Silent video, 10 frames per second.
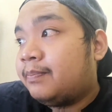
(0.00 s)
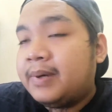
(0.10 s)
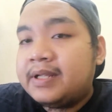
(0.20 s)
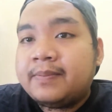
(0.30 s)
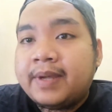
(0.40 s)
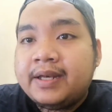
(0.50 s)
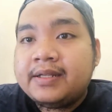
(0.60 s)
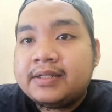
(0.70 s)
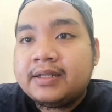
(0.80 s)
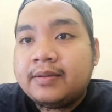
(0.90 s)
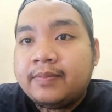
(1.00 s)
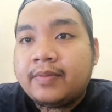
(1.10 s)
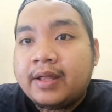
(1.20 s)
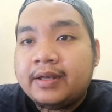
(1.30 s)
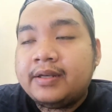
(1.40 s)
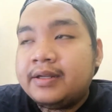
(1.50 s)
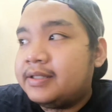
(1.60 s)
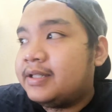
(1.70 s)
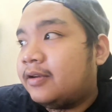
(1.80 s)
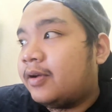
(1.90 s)
plus minus and the
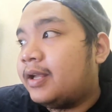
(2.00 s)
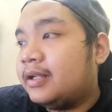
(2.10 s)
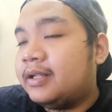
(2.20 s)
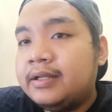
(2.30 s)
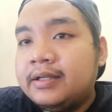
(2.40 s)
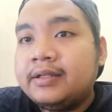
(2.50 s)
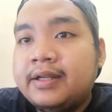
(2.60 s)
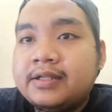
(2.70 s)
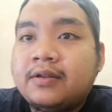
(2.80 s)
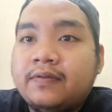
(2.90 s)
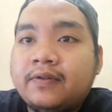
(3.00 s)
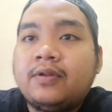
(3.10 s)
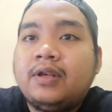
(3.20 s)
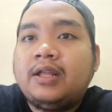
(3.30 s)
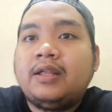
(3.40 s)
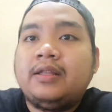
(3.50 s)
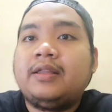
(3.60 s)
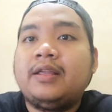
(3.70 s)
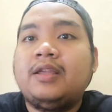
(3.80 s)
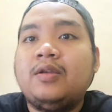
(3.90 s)
zero error. That's all for today.
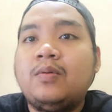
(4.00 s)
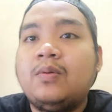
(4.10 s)
Thank you.